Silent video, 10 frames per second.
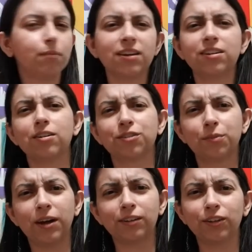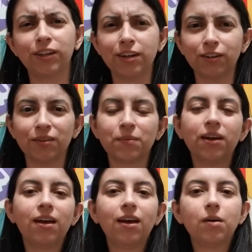My dogs are back there, you can hear them.
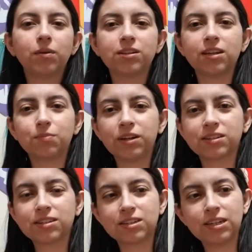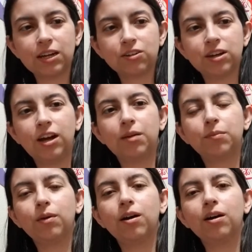But it says basically just take your time.